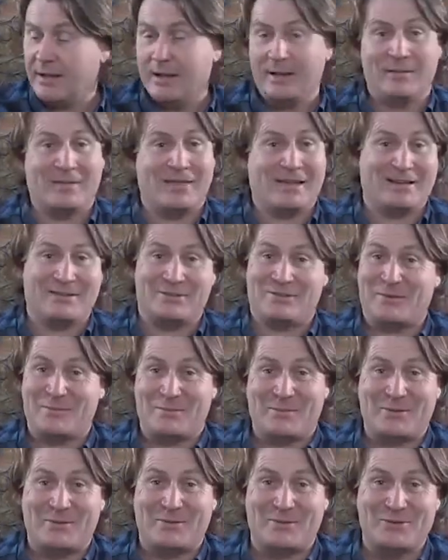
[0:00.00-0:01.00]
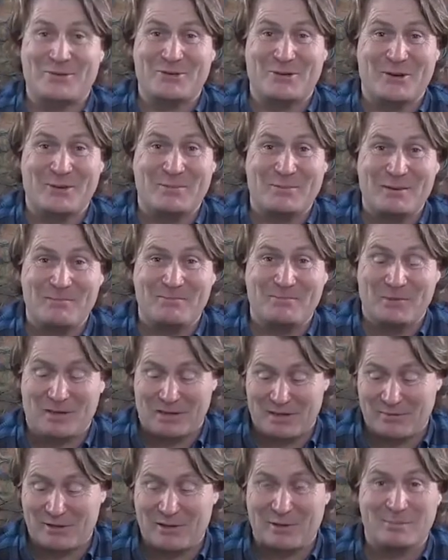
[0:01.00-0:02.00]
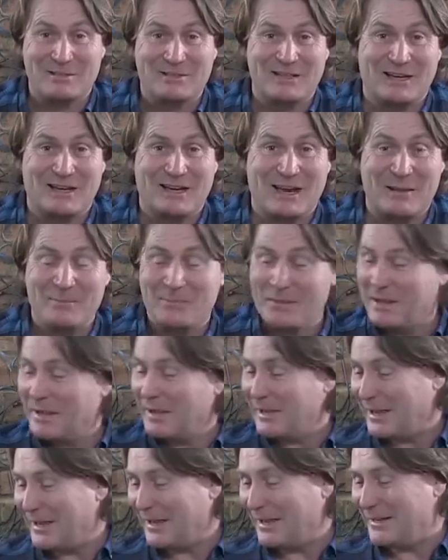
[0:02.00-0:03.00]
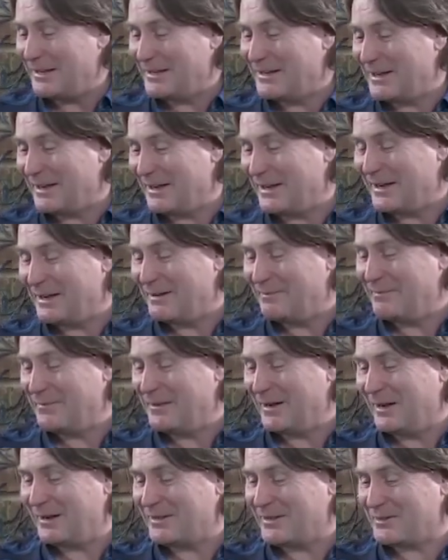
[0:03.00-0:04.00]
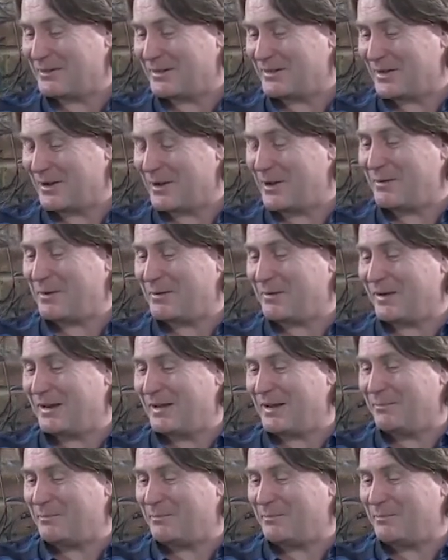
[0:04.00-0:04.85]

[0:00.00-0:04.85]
Thanks for everybody for joining me. I'm going to have a cup of tea now. And I just want to say, we've got it.